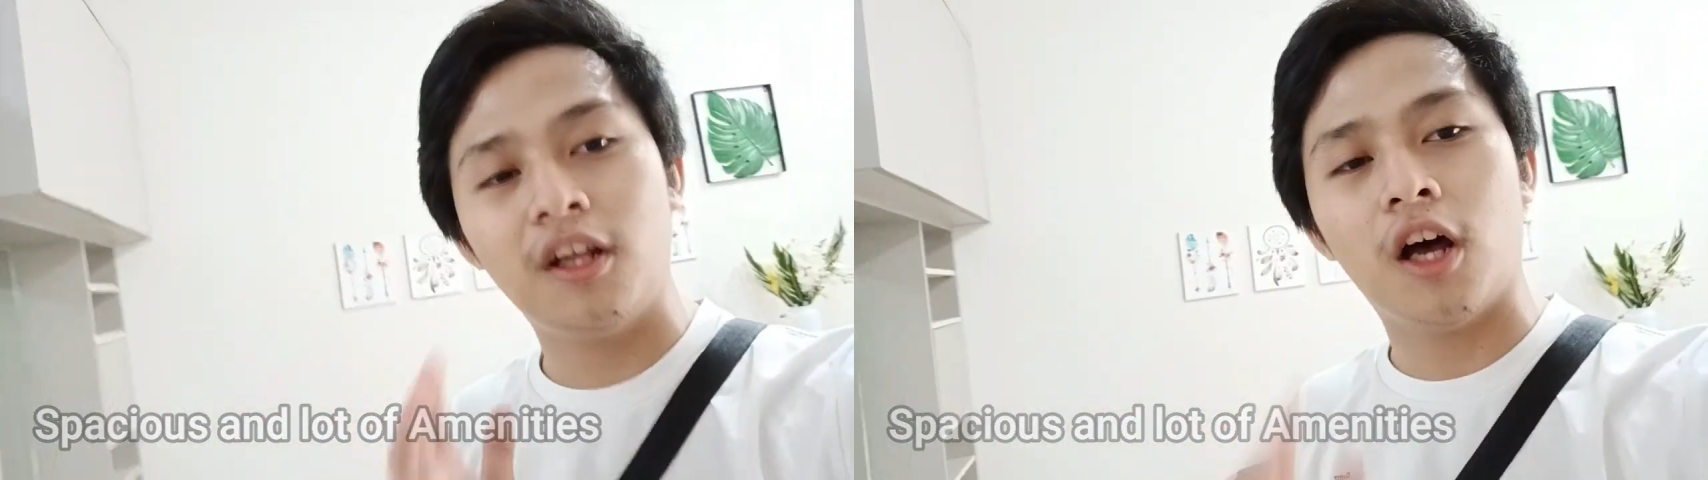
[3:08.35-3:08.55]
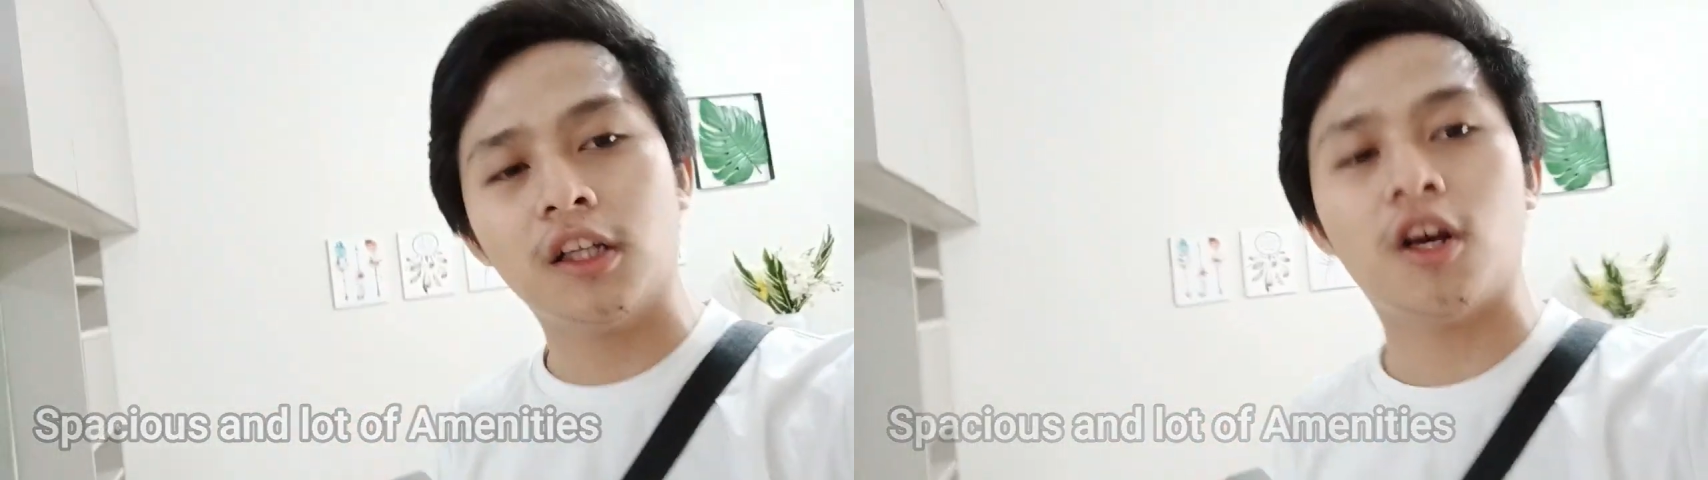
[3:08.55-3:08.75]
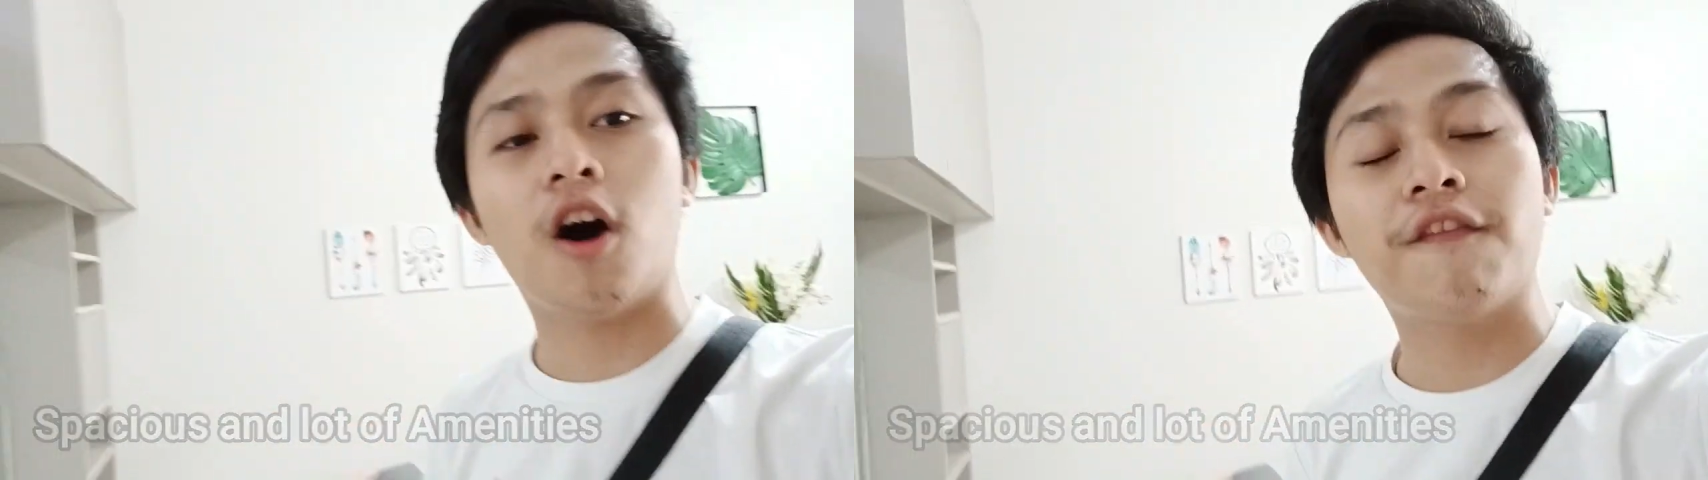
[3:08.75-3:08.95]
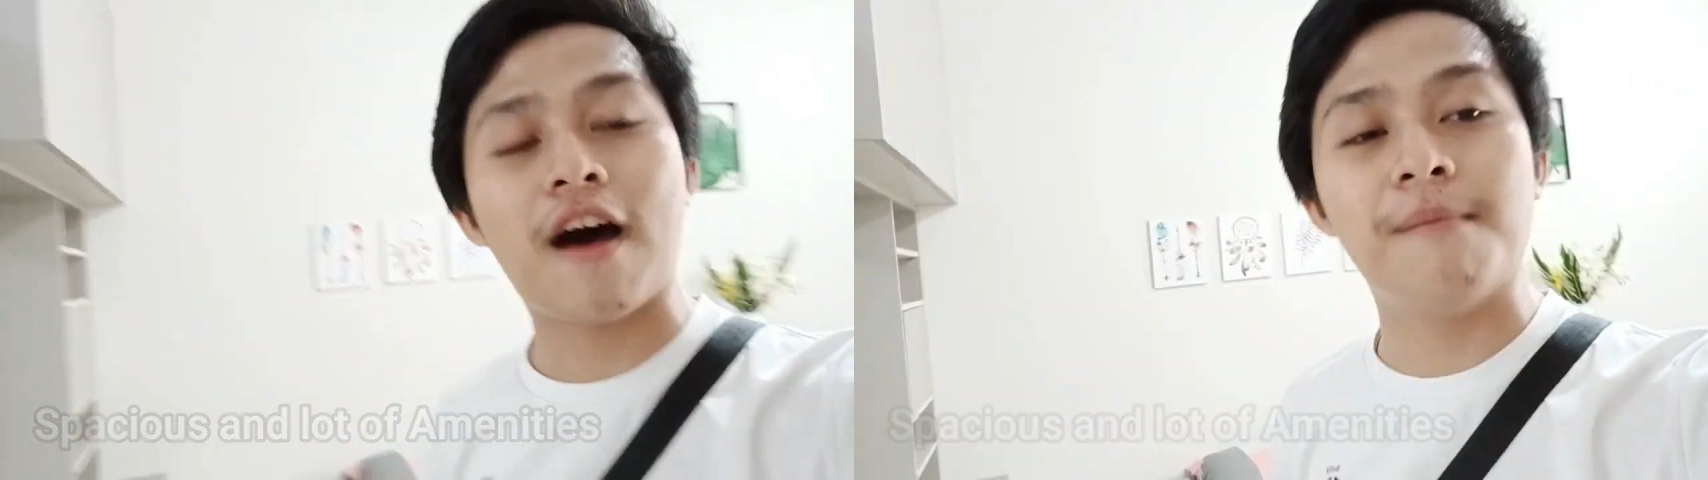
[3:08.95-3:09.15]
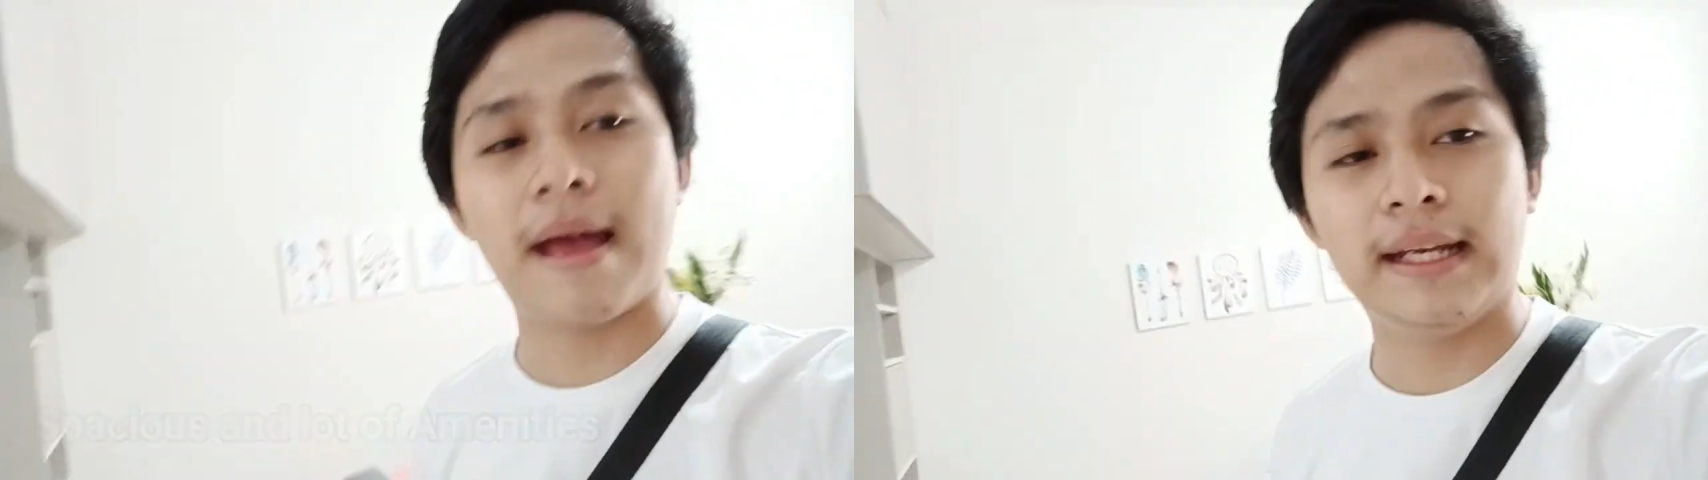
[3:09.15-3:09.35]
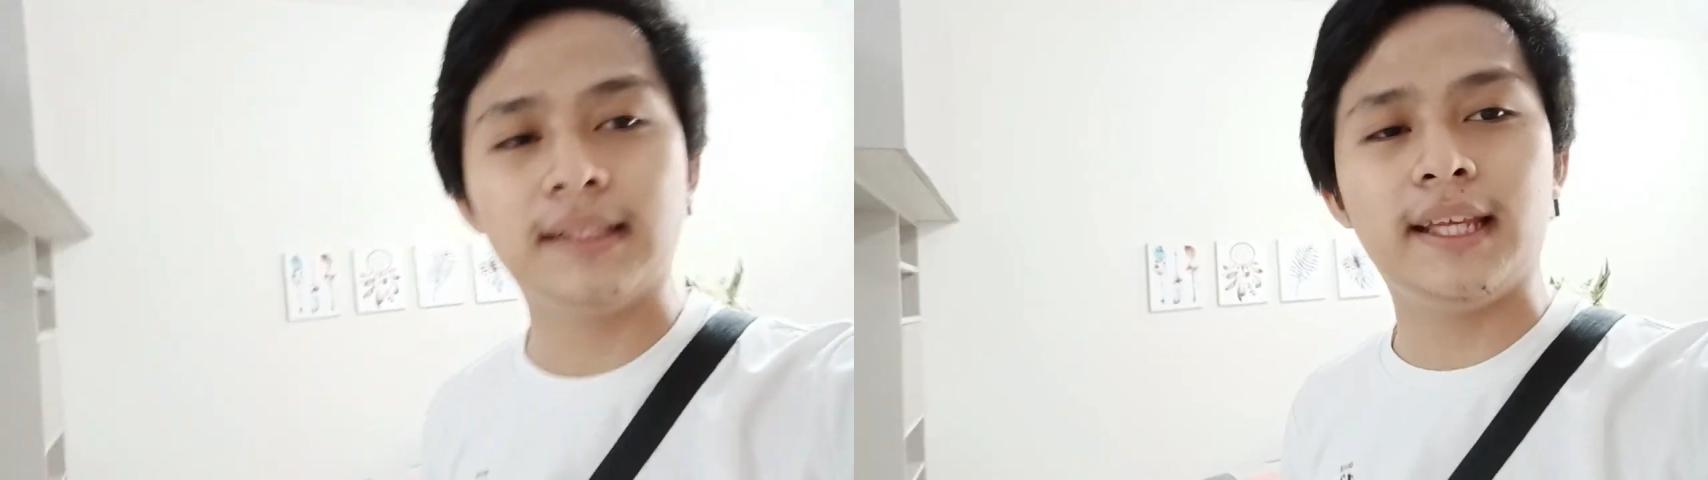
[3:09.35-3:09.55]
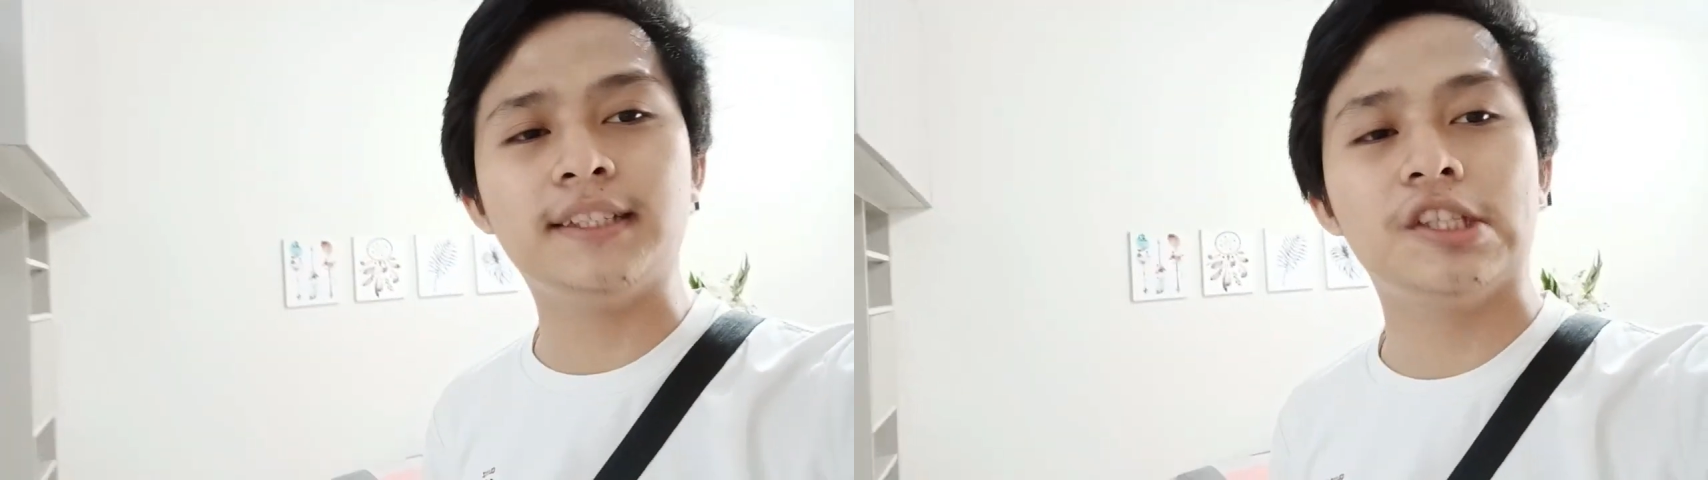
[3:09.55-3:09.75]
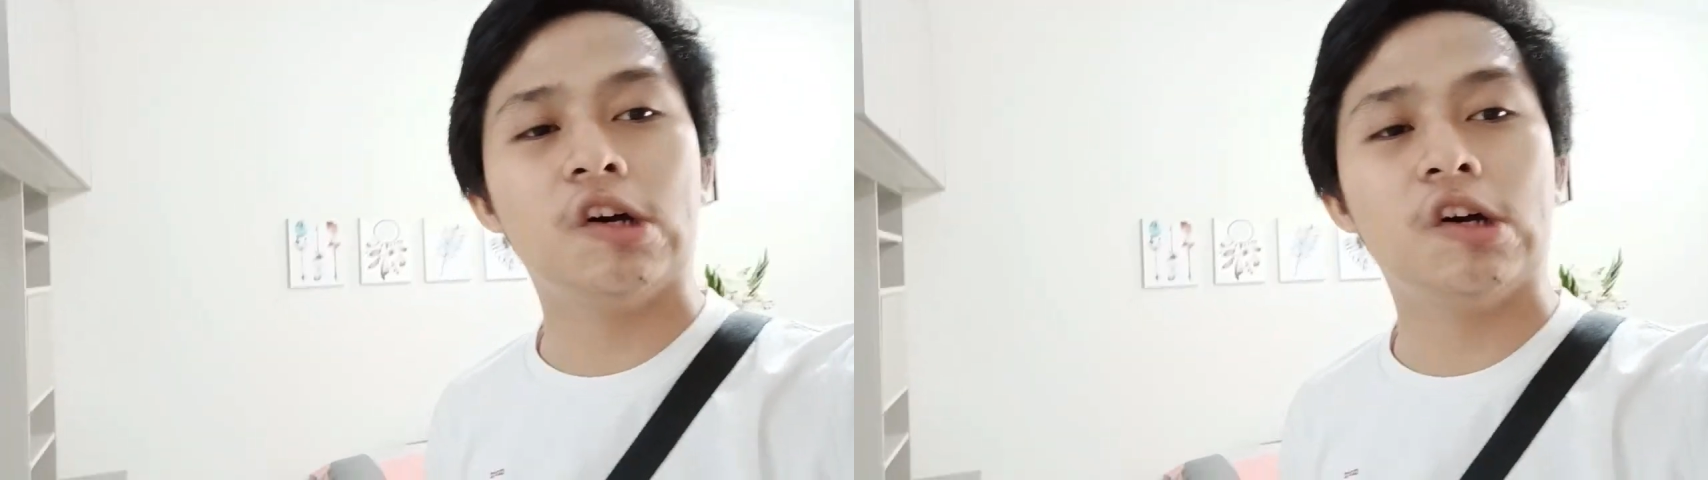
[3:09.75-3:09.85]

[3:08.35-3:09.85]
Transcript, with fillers: a lot of amenities,